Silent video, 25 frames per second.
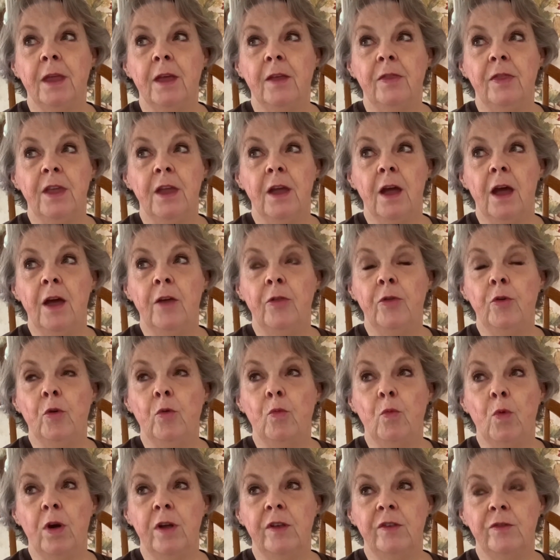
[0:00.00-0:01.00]
The other
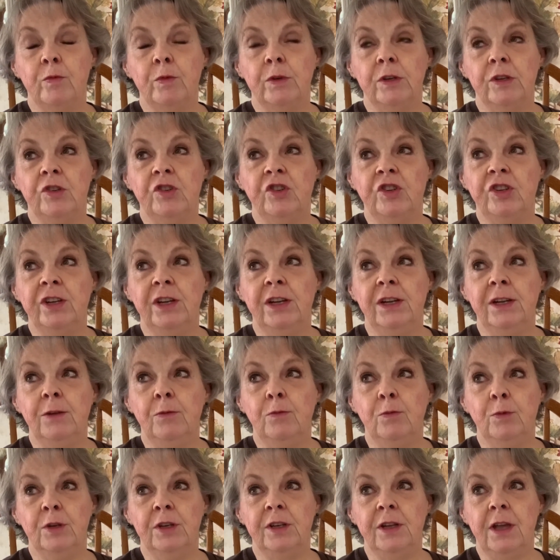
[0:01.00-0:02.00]
was when she
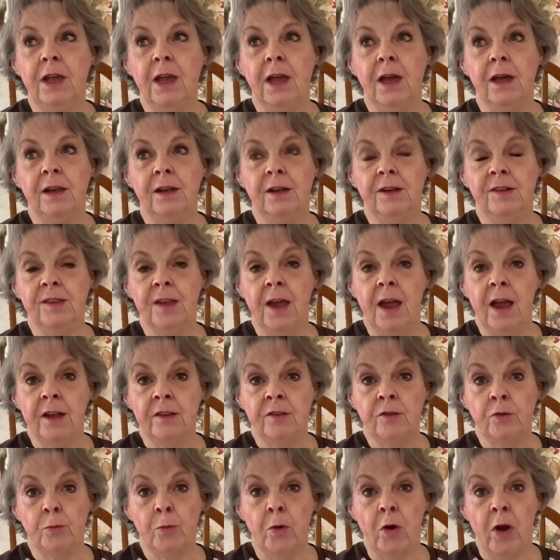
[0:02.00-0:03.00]
would get
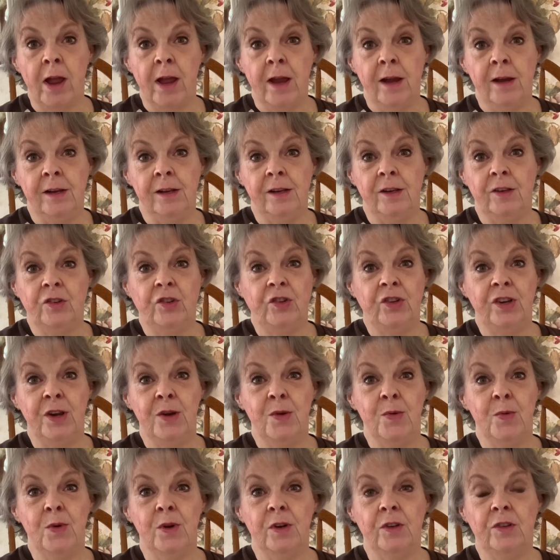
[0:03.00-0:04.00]
exacerbated, she
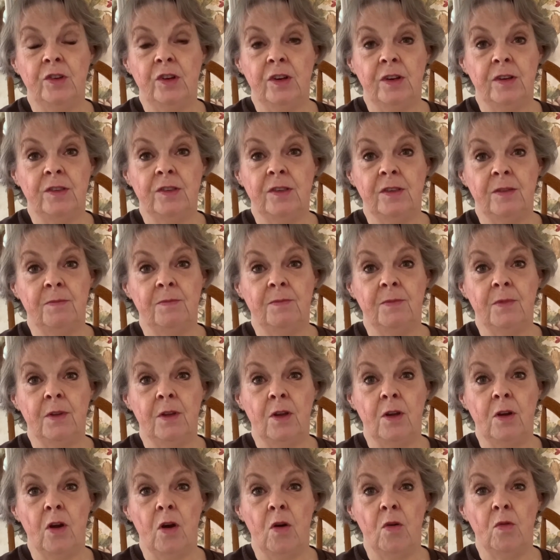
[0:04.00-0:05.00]
would just
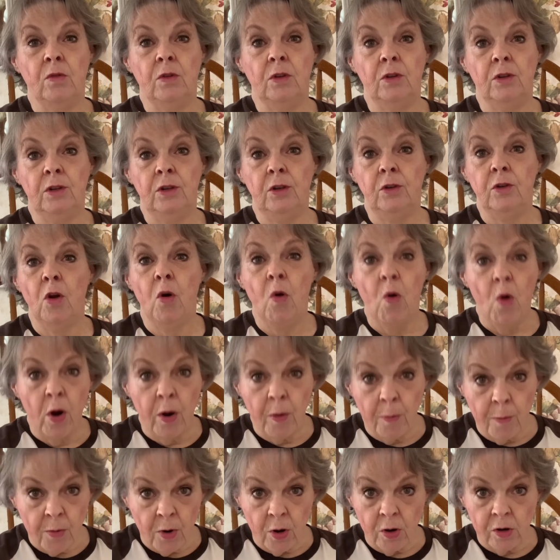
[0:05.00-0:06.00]
go, Lord of
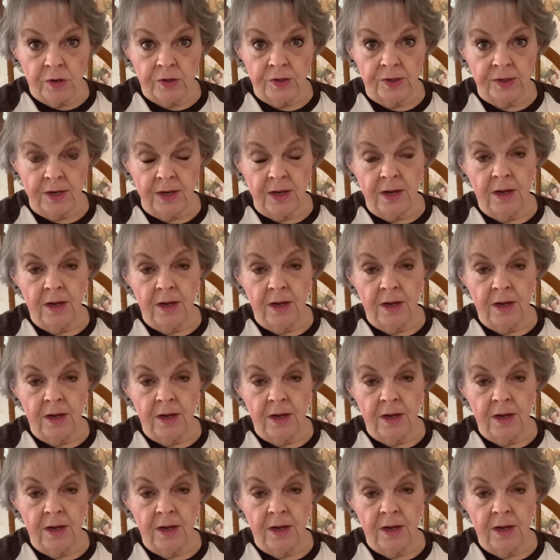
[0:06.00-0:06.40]
mercy,